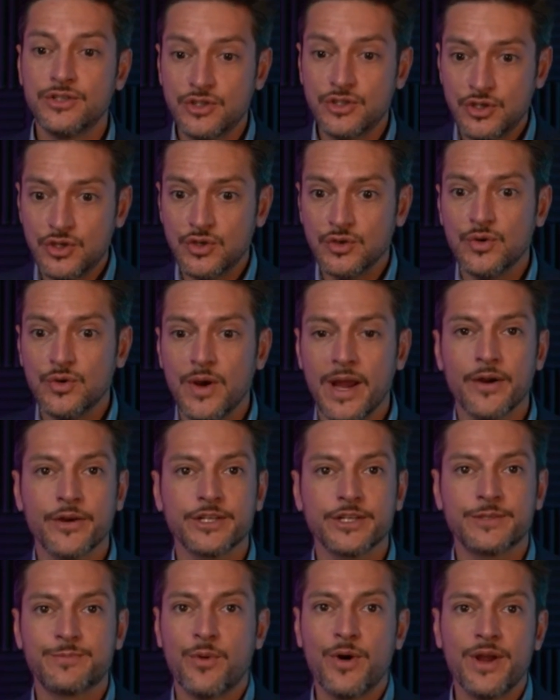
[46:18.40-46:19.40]
to
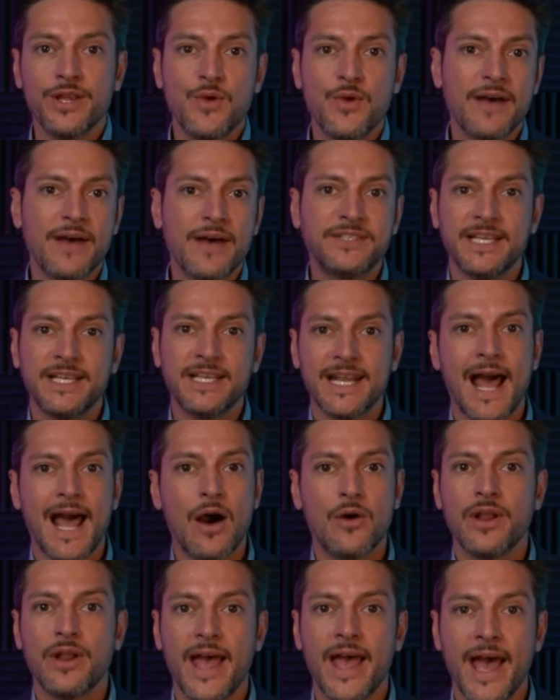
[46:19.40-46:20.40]
Erica's point, you have to get
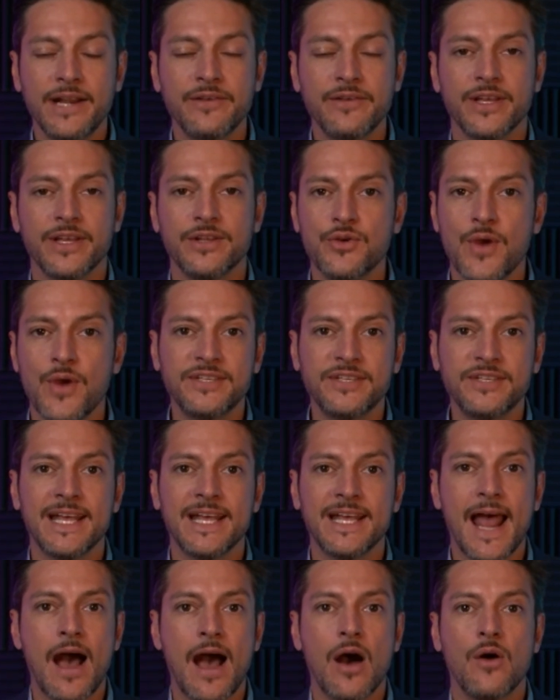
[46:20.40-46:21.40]
out ahead of it. You have to
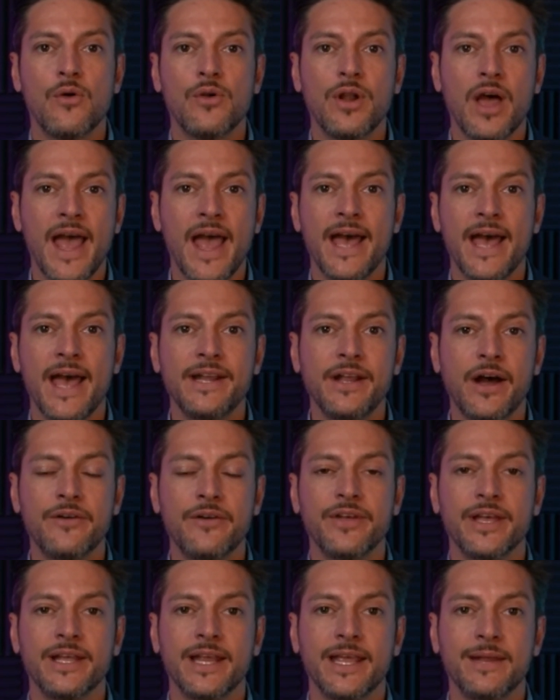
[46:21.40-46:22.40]
get out ahead
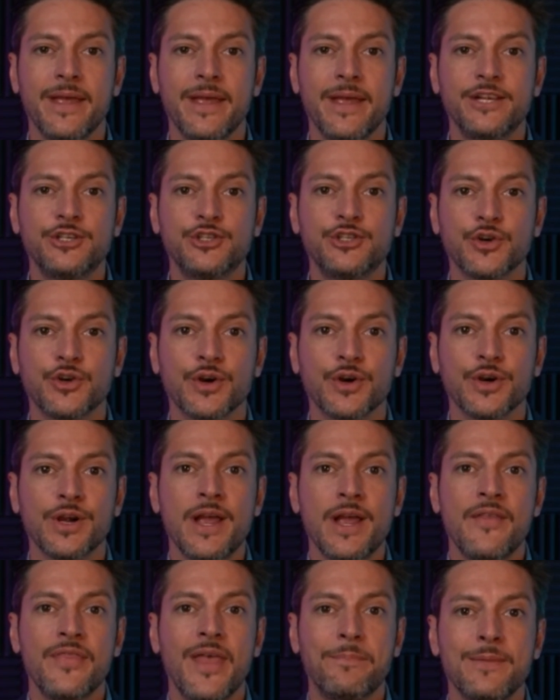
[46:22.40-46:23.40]
of it and make sure
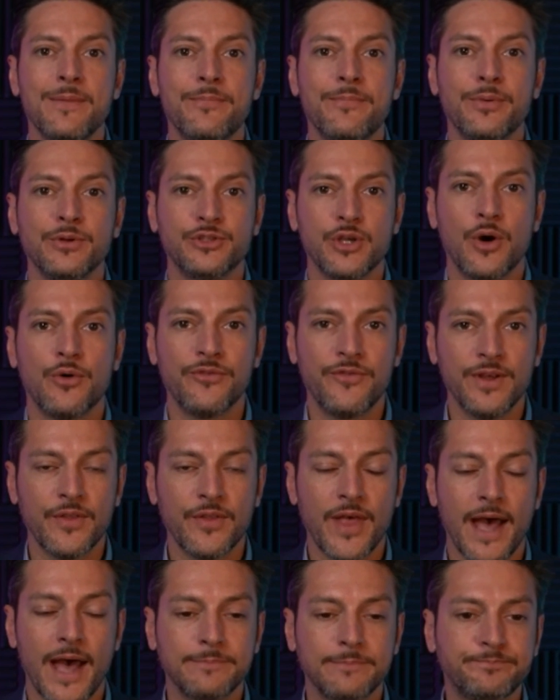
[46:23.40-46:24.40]
that people don't
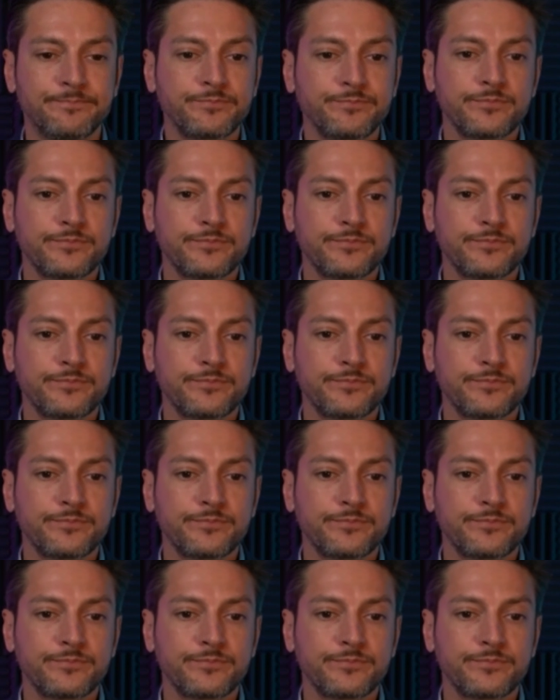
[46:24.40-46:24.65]
feel that.